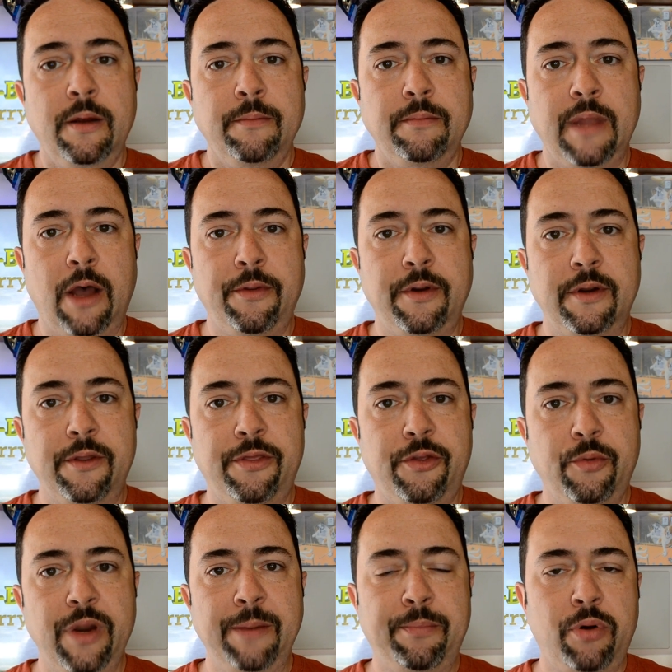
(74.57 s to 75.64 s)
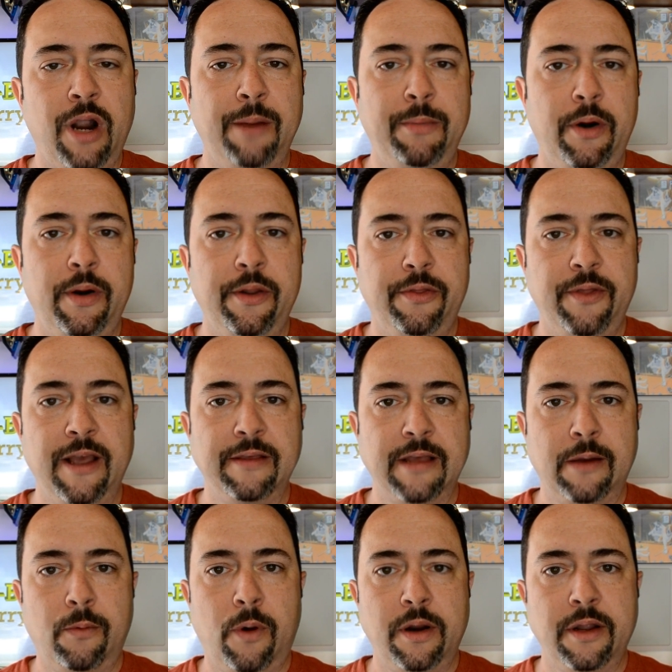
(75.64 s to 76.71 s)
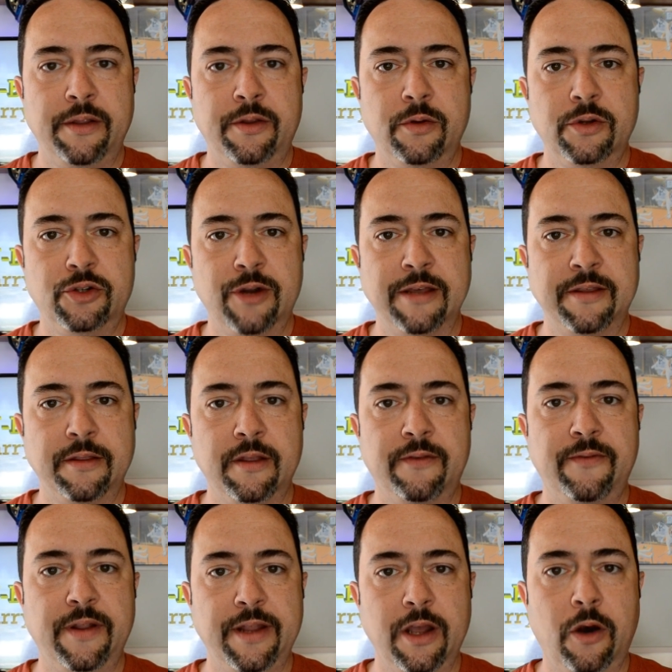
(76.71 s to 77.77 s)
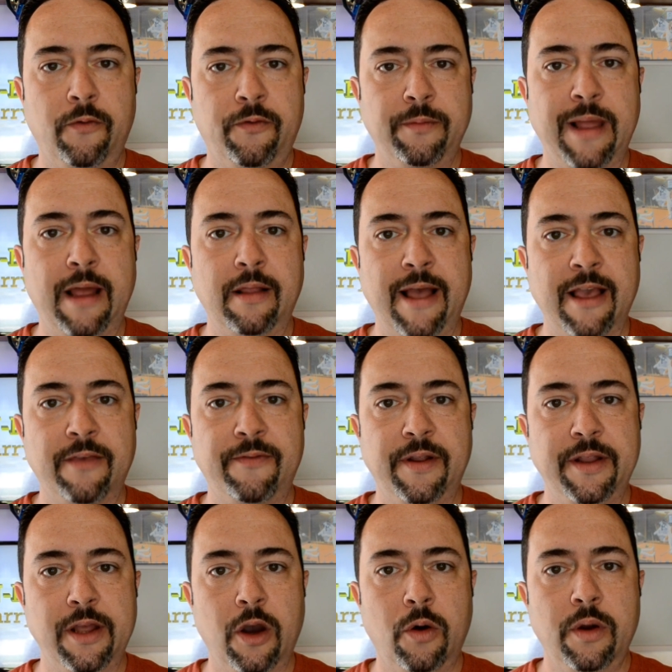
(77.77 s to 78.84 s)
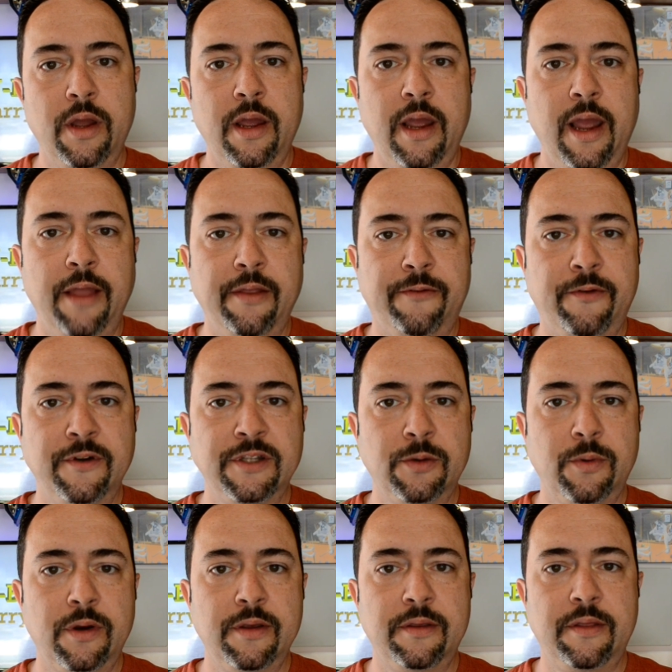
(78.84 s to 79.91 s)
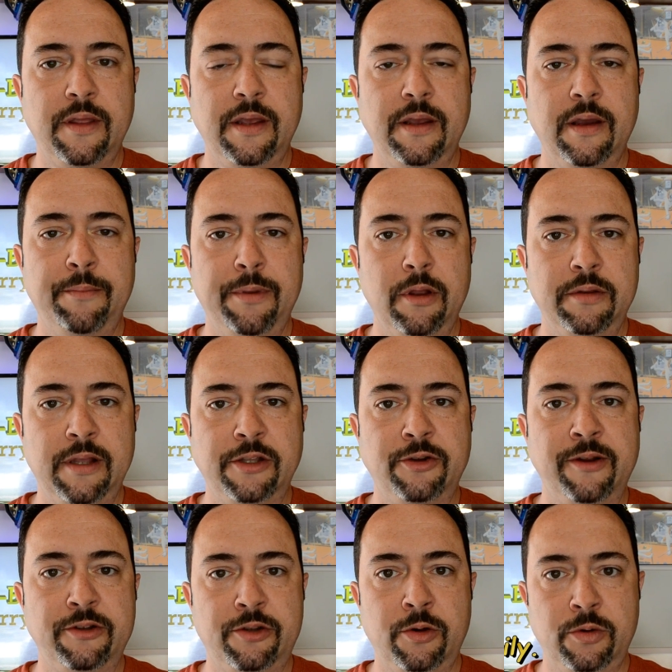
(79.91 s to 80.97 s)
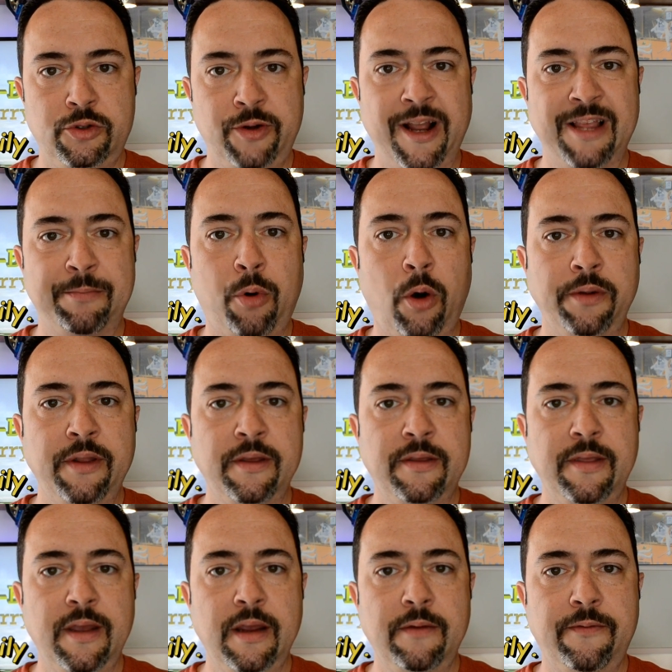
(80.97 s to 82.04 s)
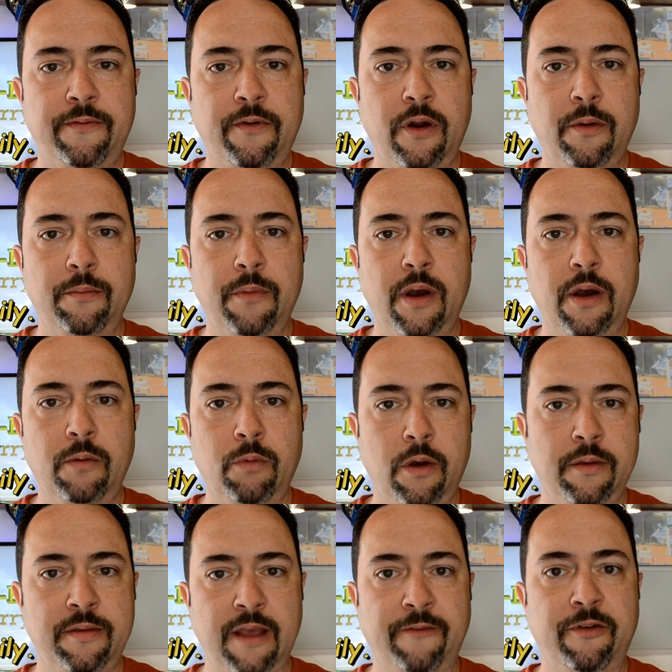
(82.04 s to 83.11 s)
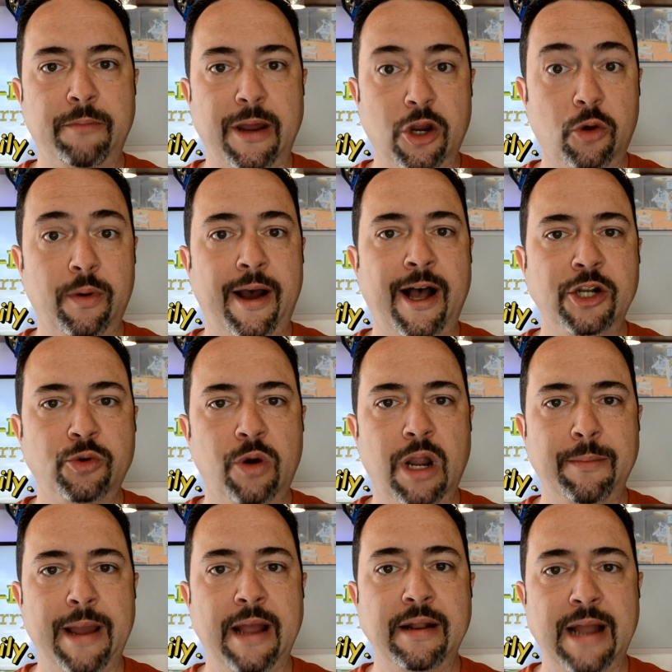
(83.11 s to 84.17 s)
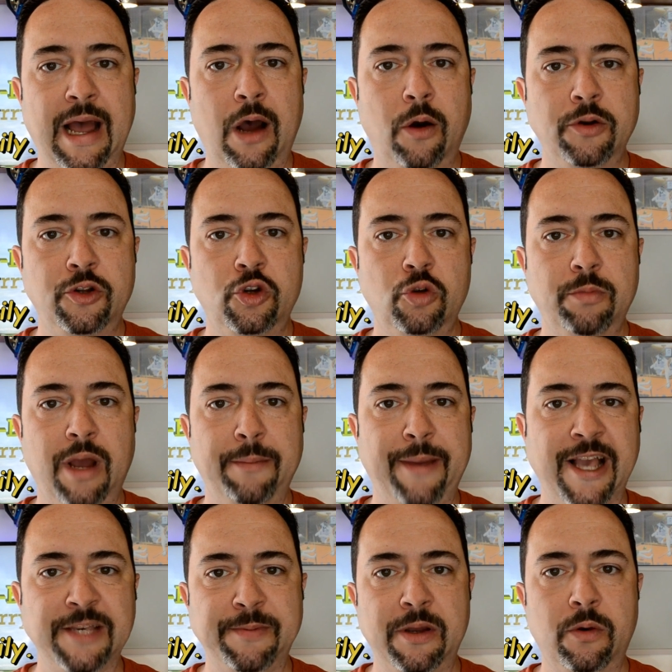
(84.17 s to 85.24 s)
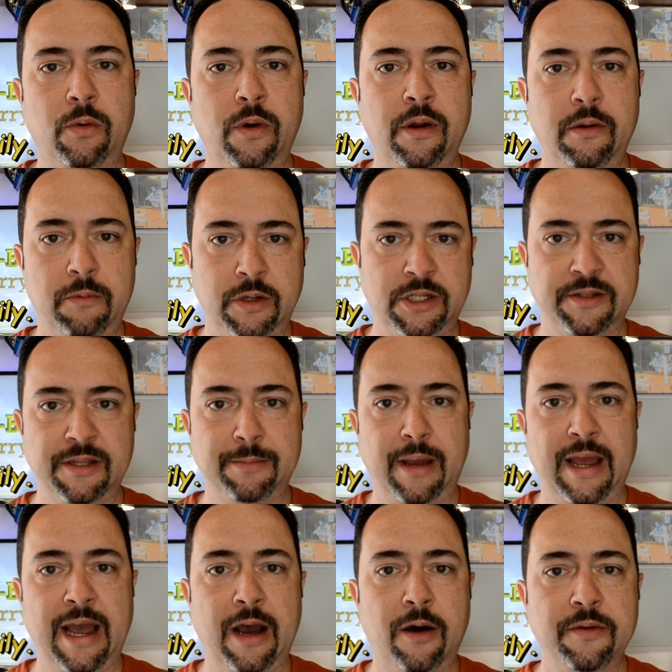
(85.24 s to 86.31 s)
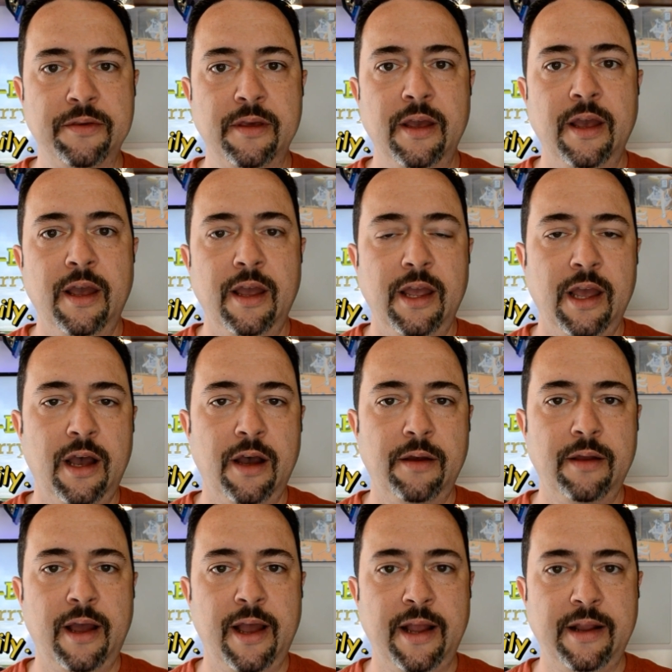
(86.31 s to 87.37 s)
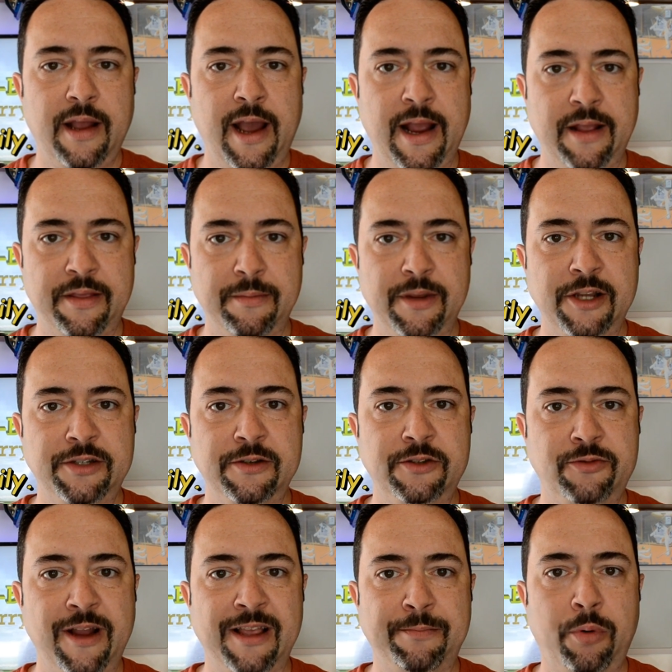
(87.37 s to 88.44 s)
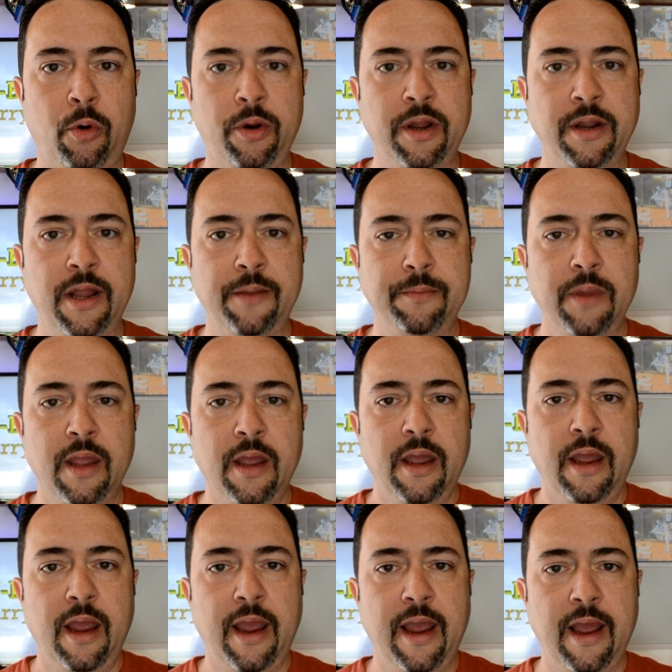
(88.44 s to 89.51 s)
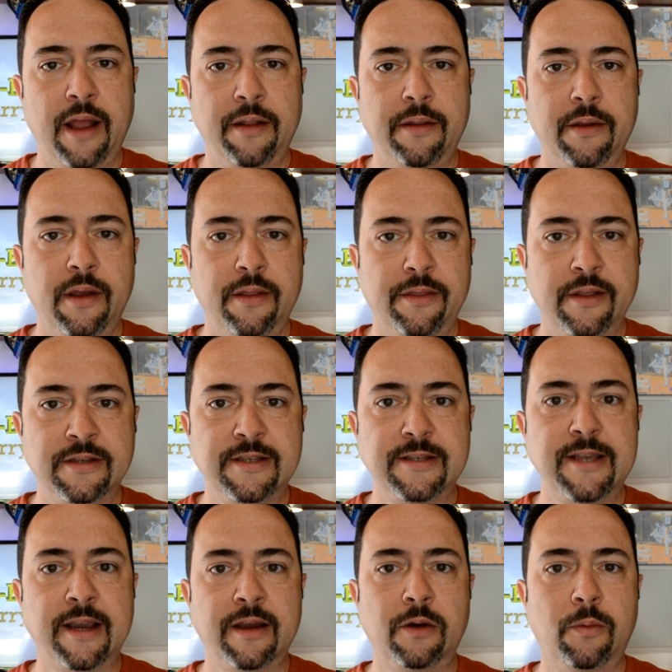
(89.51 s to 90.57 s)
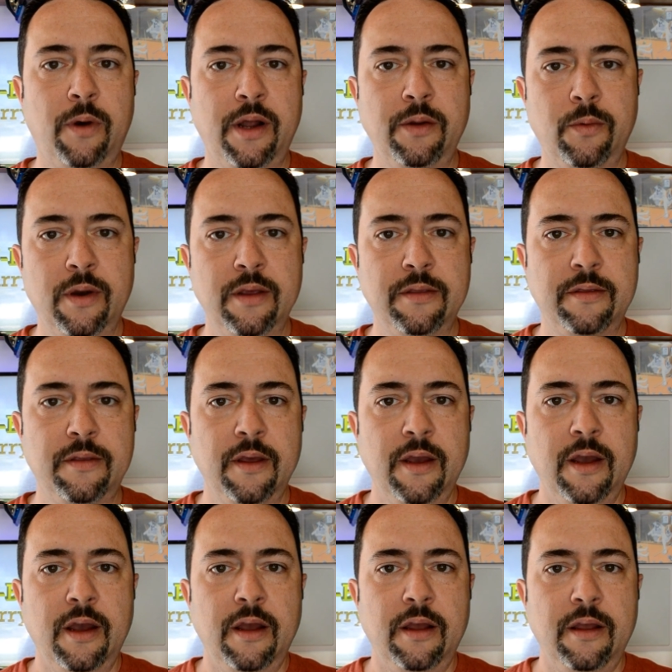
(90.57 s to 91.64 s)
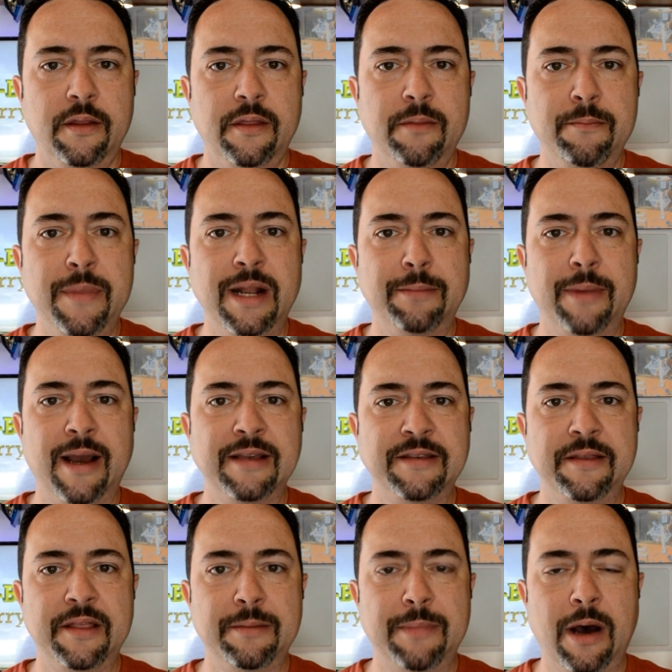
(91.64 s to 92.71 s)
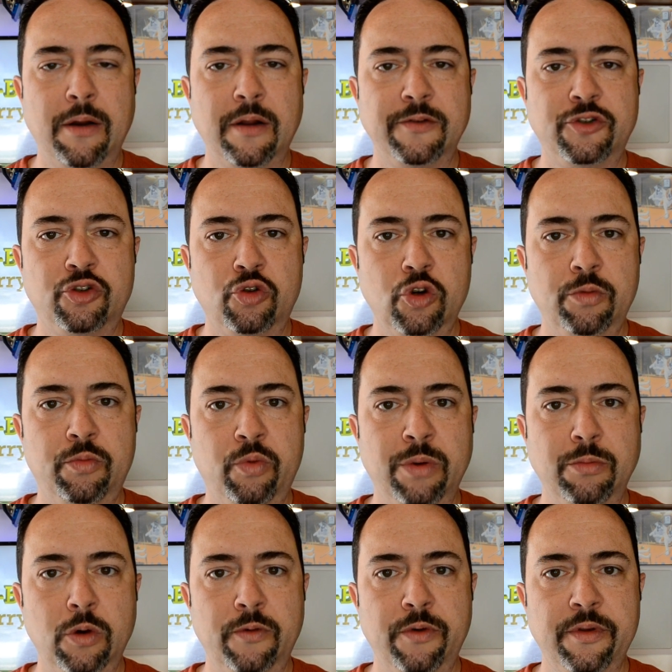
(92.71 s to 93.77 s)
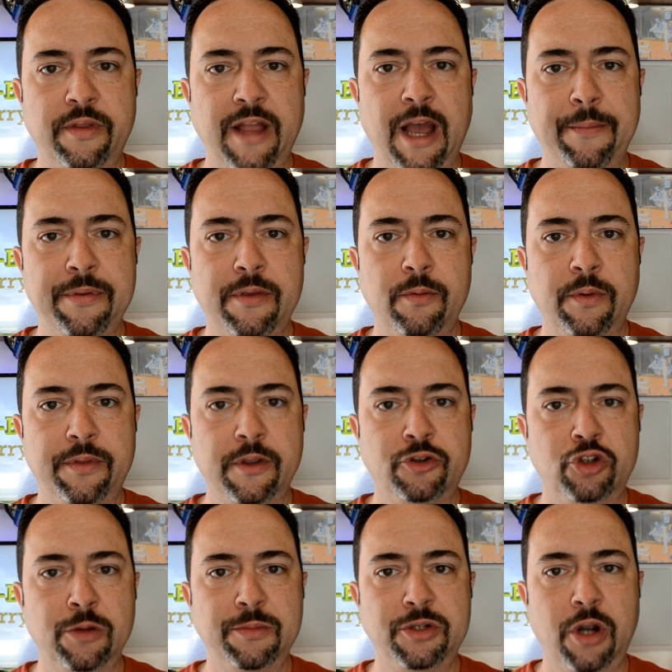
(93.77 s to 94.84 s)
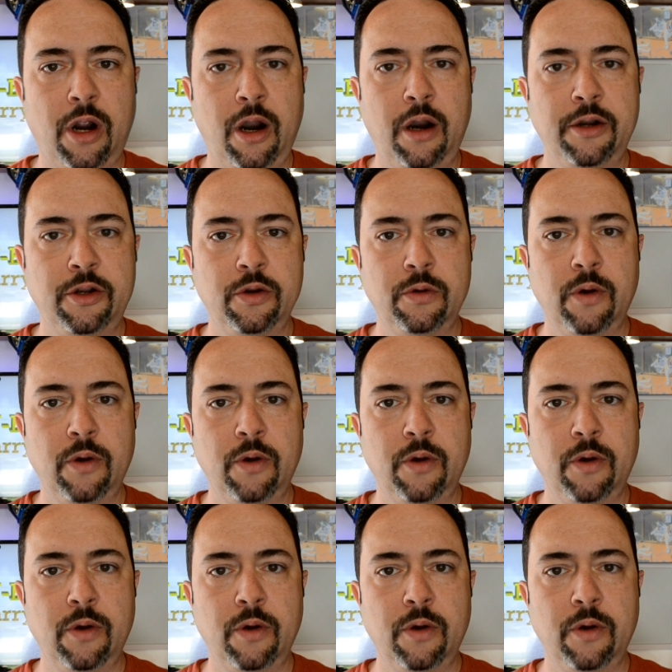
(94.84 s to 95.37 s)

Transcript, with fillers: Now there are three primary things I wanted to address in this video from that last video, and the first one was the ability to transport this thing from, well, say from my garage where I'm at now to my basement, which is in my house. I had some issues transporting it, and the second one was minimizing the amount of tube removal steps with the tube jar.